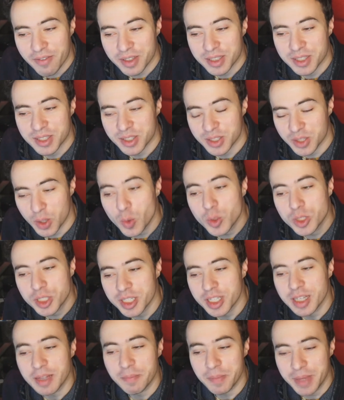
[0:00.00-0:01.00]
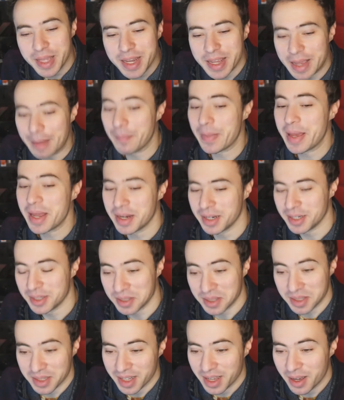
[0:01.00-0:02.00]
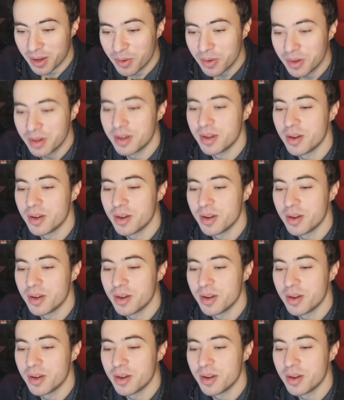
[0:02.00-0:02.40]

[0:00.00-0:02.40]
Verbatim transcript: social media manager now,